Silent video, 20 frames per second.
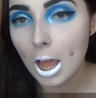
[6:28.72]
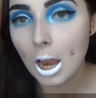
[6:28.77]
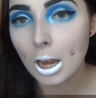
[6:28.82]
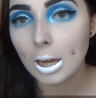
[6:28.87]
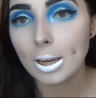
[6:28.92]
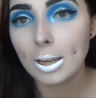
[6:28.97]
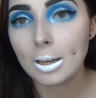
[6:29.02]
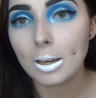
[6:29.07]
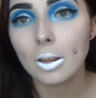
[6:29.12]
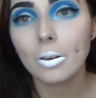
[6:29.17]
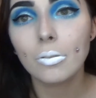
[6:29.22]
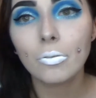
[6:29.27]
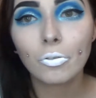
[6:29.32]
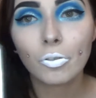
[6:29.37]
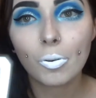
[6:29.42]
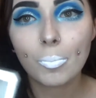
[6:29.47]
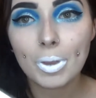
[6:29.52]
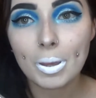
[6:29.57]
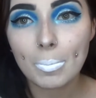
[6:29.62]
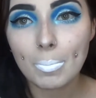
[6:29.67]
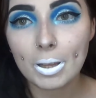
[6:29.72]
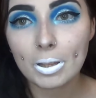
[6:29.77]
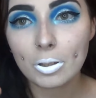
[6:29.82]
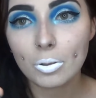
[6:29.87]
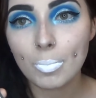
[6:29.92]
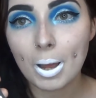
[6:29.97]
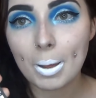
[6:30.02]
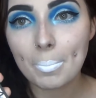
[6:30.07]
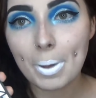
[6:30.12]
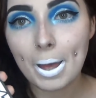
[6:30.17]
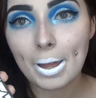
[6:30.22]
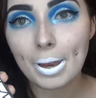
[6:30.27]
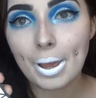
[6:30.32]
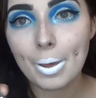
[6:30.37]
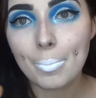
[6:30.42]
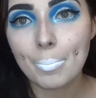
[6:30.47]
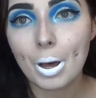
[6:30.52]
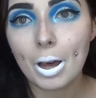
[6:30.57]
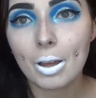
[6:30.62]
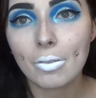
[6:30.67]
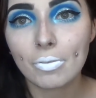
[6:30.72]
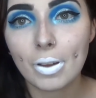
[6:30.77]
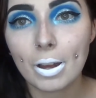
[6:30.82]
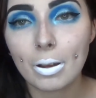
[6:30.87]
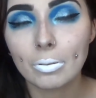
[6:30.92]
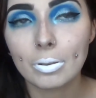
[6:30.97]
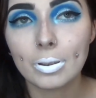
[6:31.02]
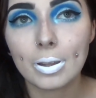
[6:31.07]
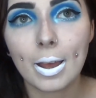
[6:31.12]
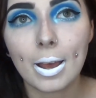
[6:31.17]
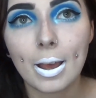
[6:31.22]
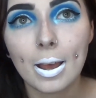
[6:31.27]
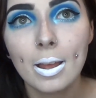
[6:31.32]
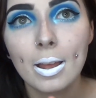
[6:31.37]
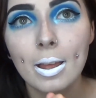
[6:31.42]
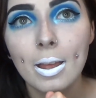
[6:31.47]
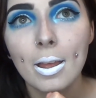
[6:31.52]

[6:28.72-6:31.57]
Linen from the Metal Matte Palette, but I found that